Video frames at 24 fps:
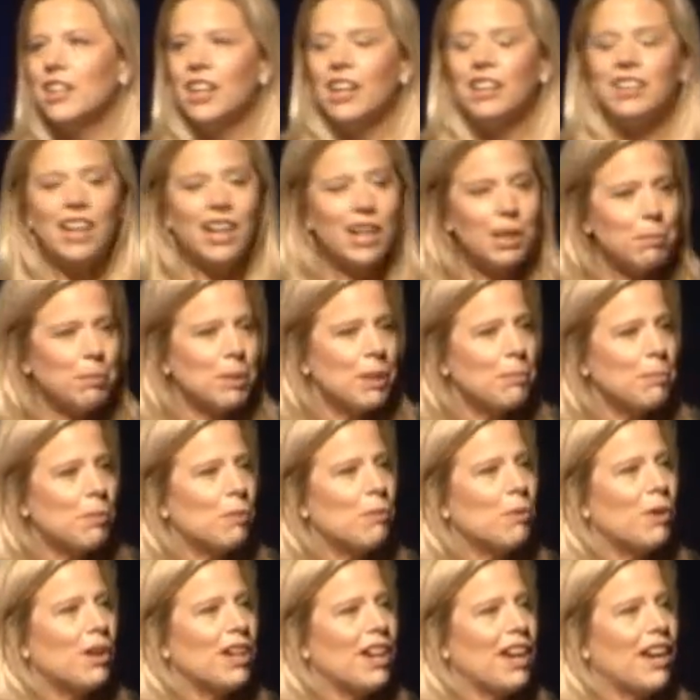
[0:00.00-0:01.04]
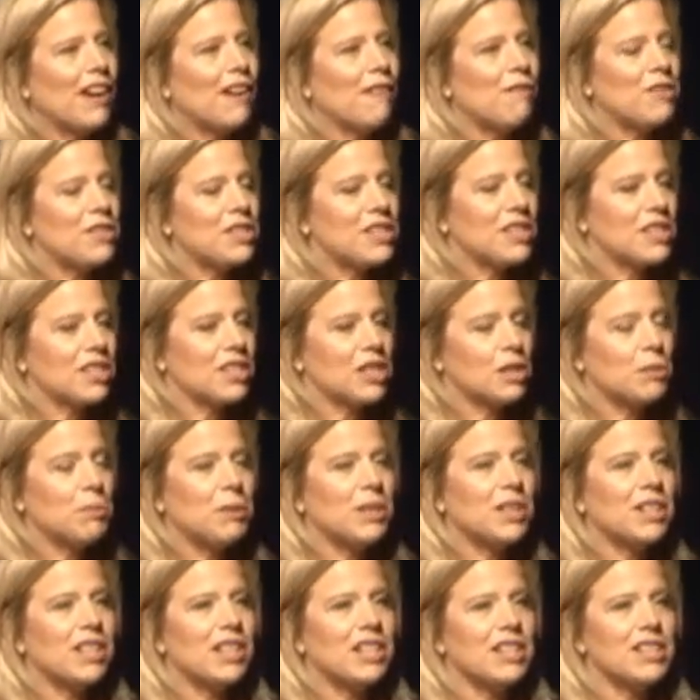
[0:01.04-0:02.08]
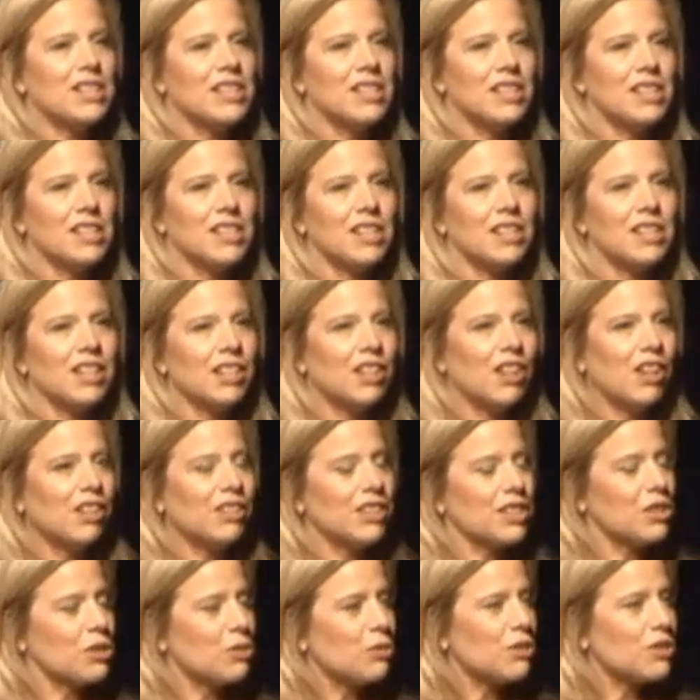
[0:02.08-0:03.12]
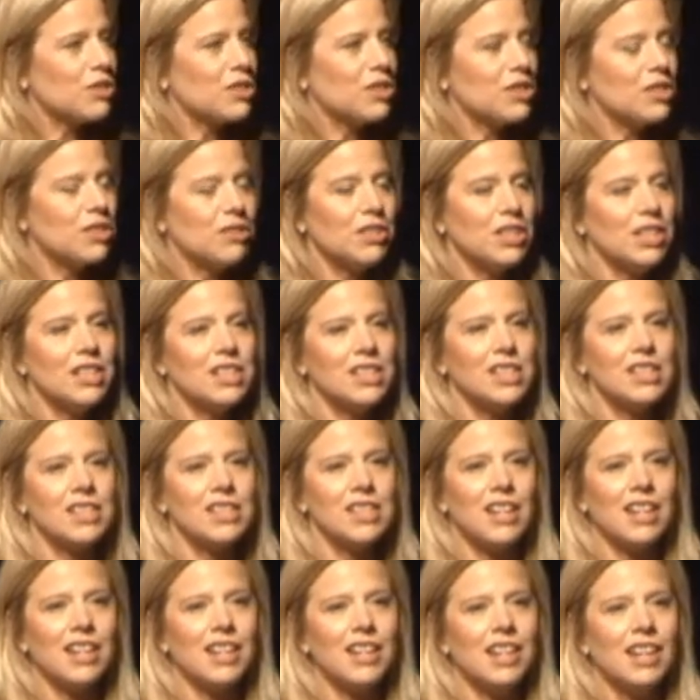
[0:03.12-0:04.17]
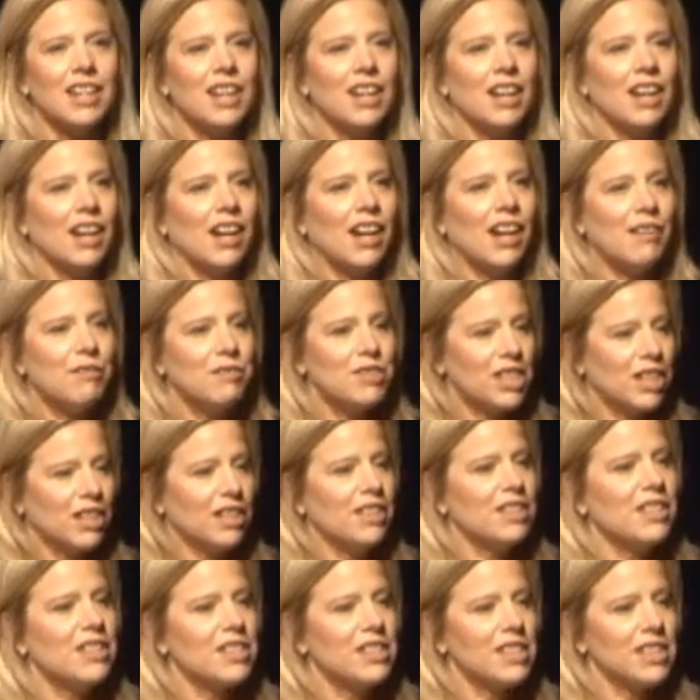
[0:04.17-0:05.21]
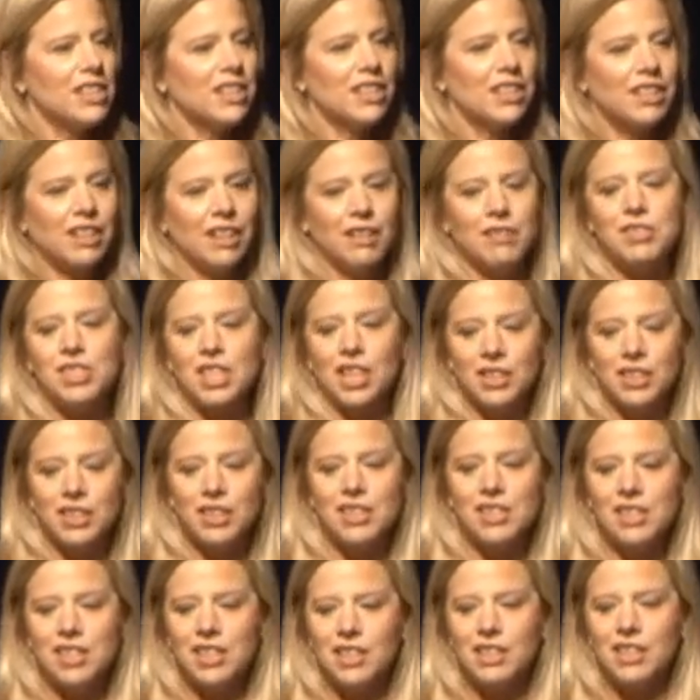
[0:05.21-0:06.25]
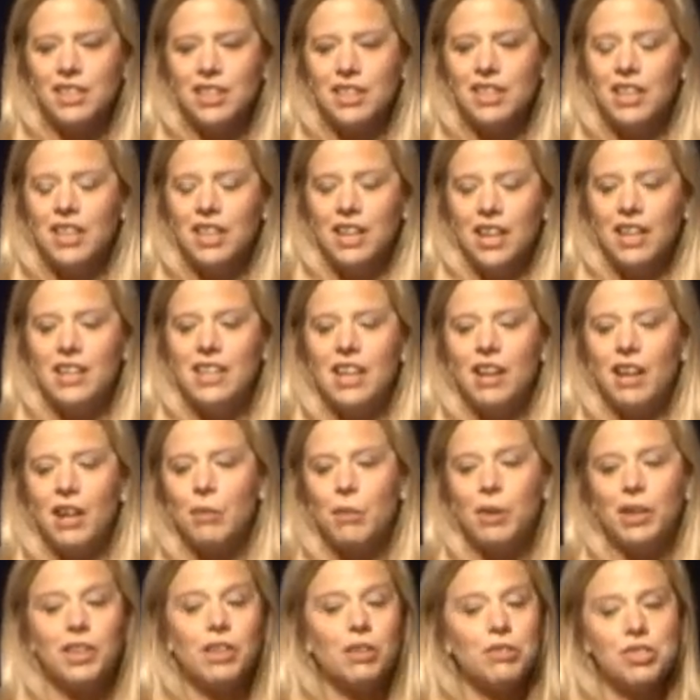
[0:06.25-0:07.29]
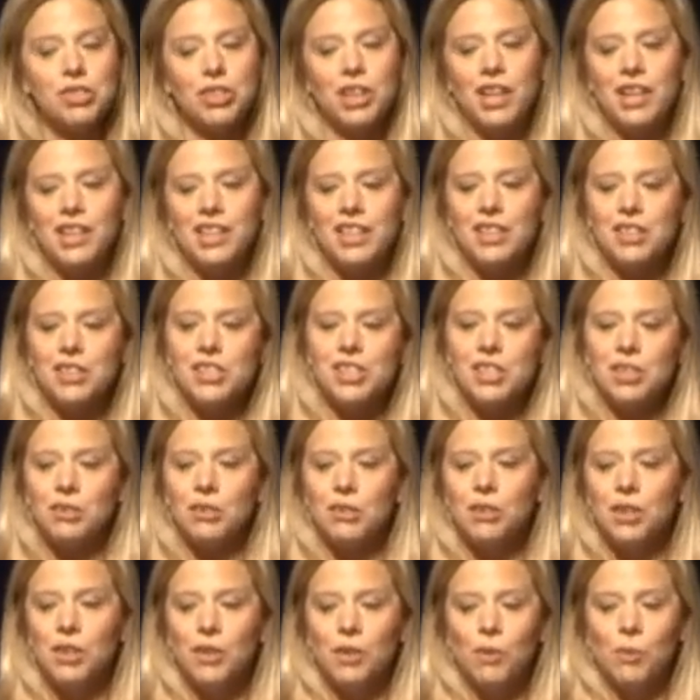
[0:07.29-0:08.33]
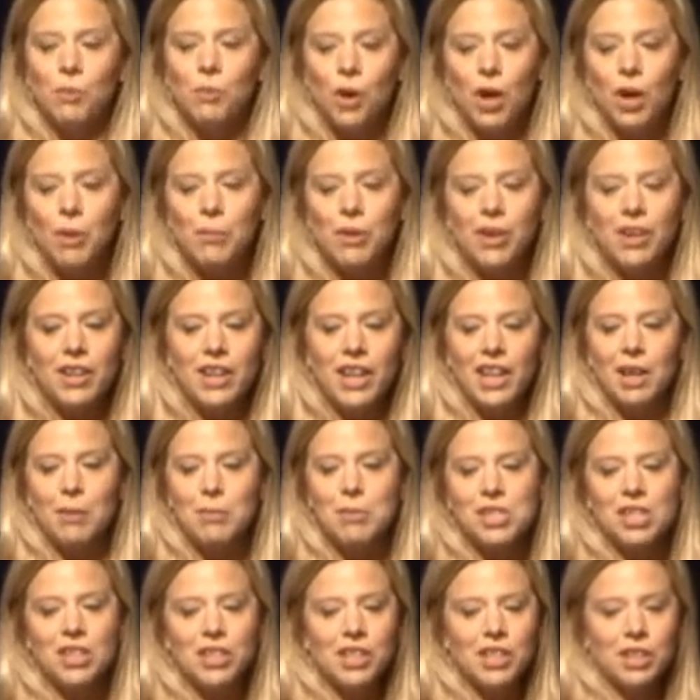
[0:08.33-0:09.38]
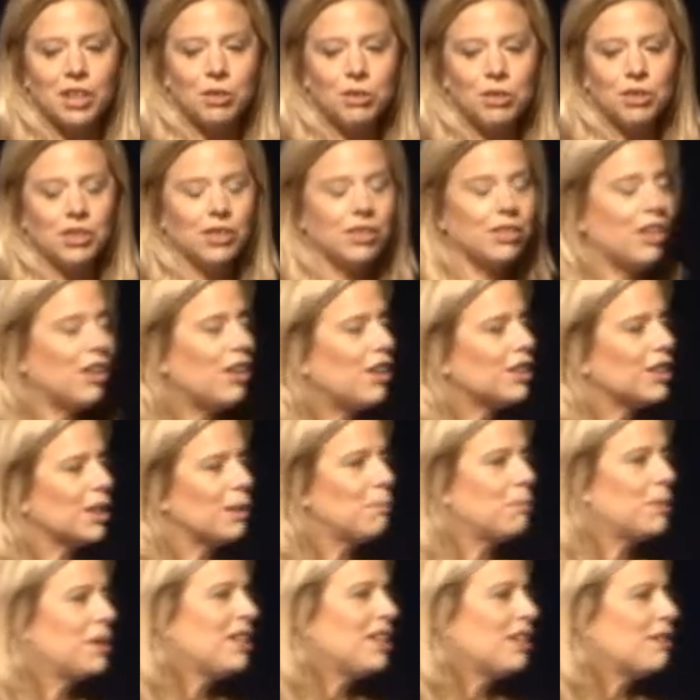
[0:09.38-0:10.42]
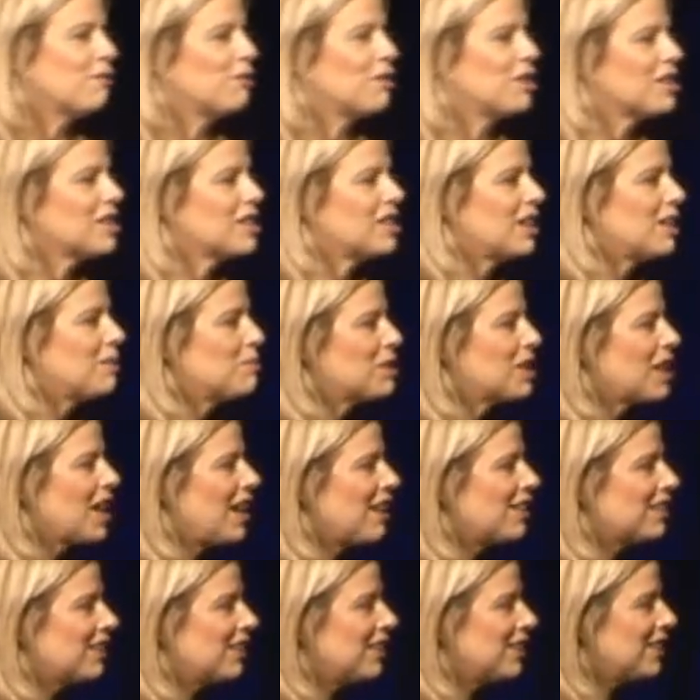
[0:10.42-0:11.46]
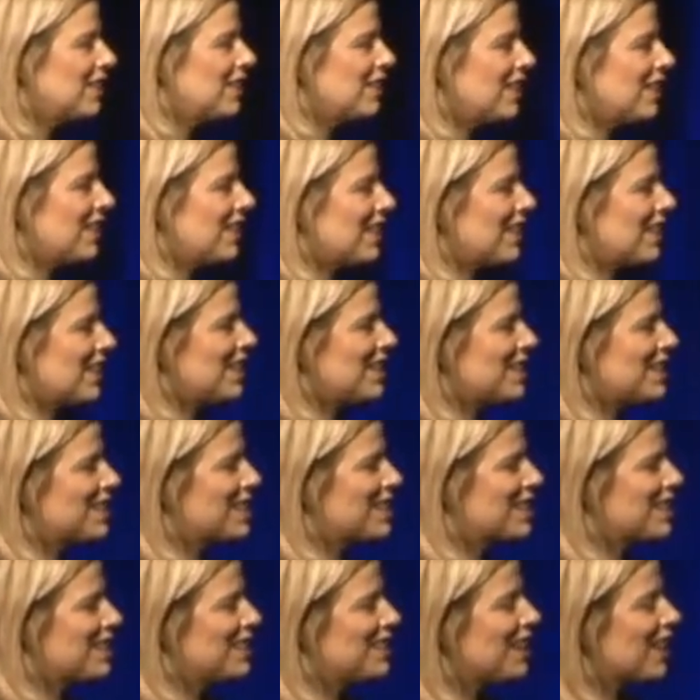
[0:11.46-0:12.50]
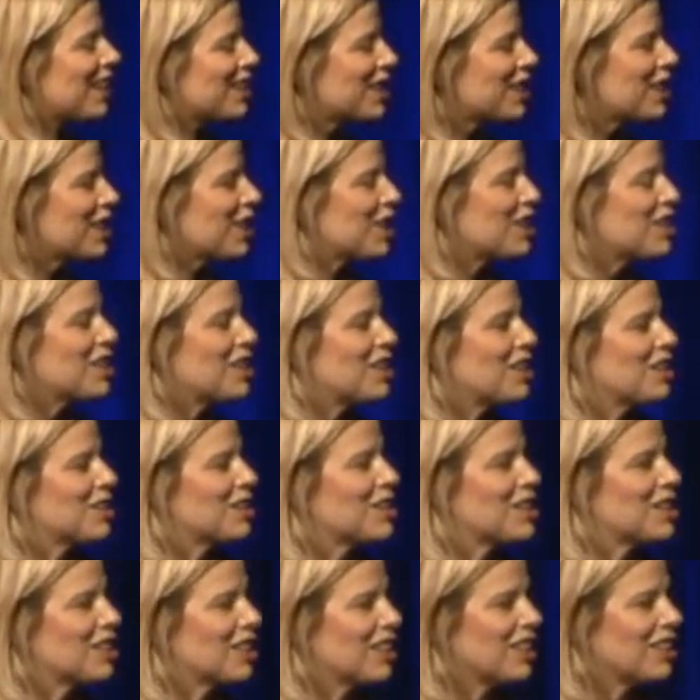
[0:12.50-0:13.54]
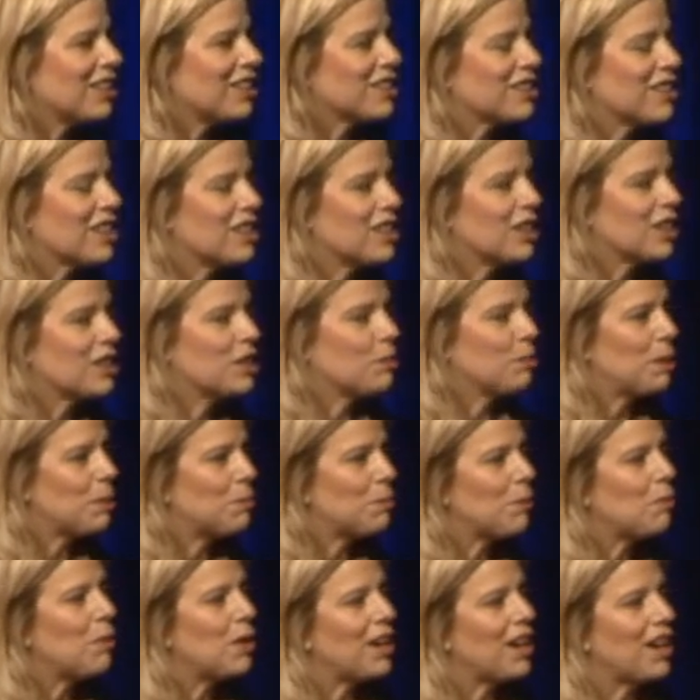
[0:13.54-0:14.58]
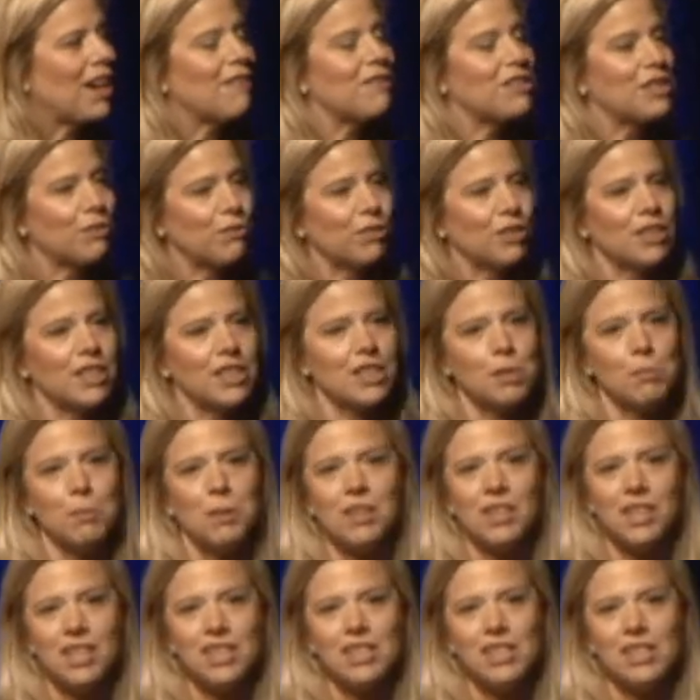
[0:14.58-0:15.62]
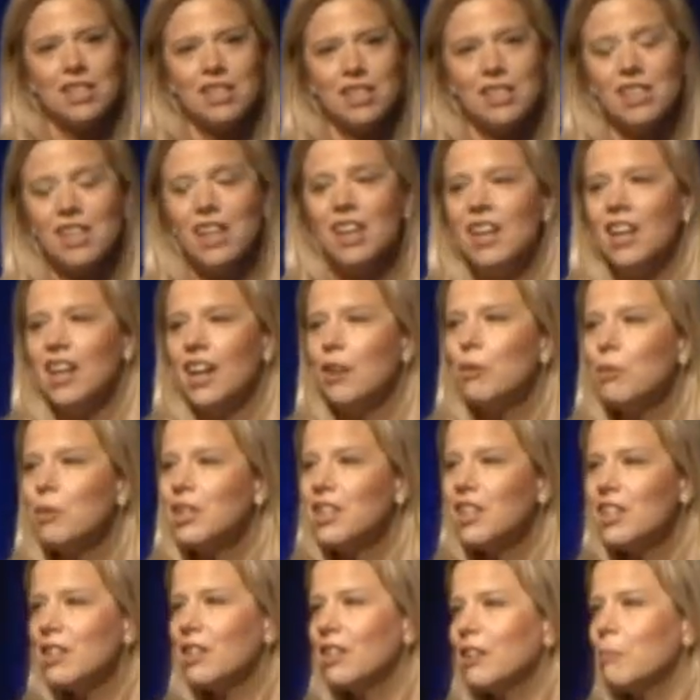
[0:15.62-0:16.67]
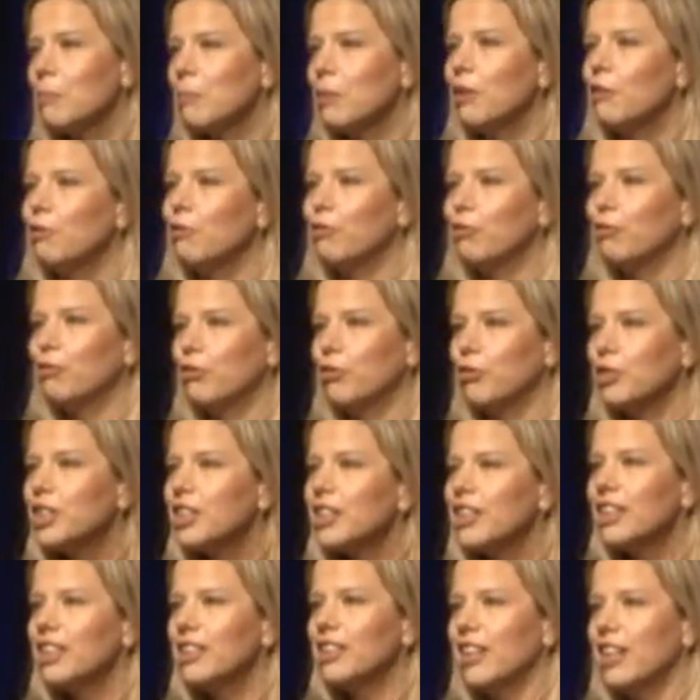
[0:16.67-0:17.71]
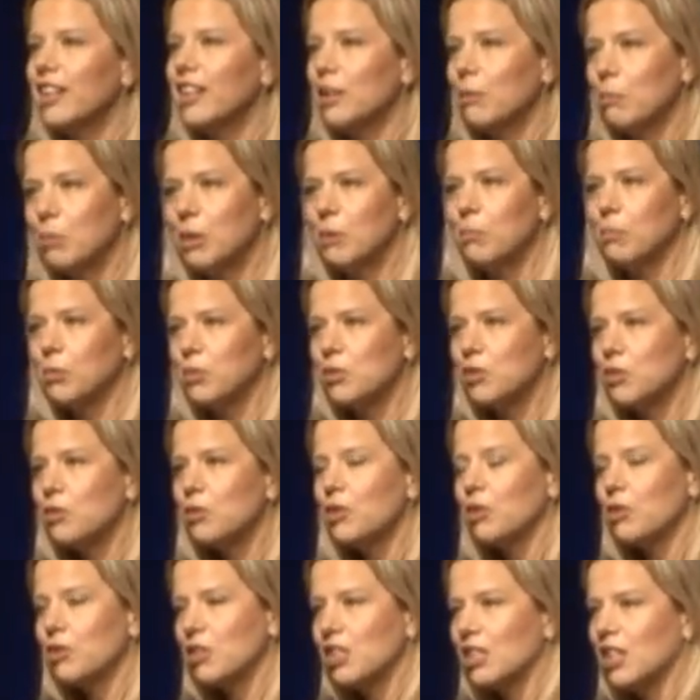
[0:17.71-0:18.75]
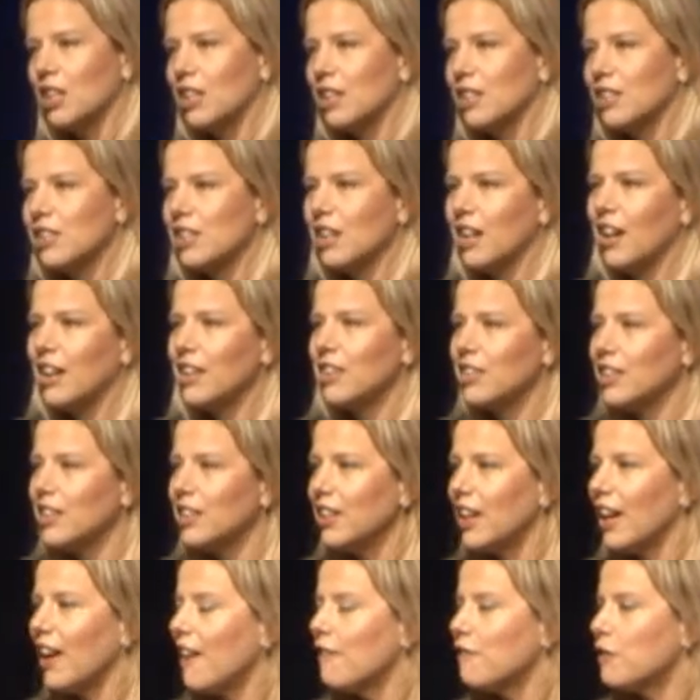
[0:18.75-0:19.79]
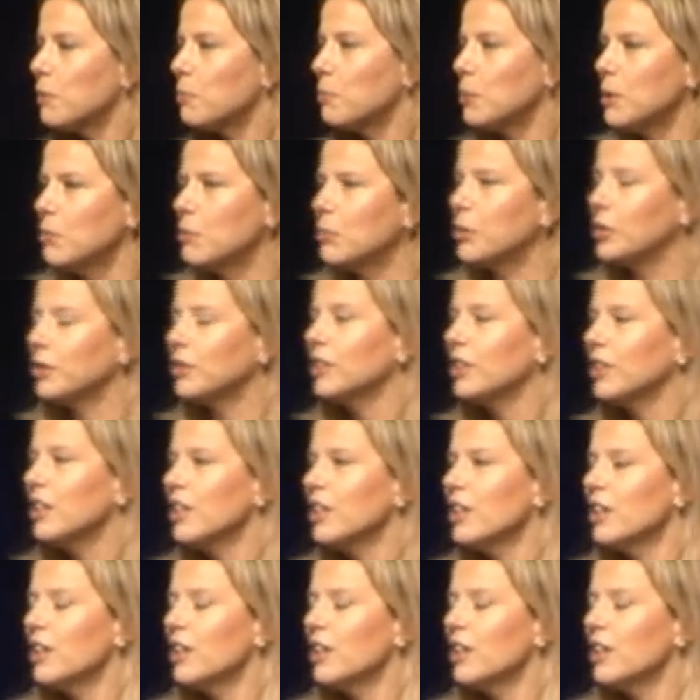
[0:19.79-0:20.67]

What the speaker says: A lot of people want to have these experiences, and they call it tours of duty to say, I've done this here, and now I want to go try it here. So Walmart, Amazon, and Google all competing for the same talent is not just because of their skills, it's because people want to have different experiences. And we need to be freely letting people do those things. I think having people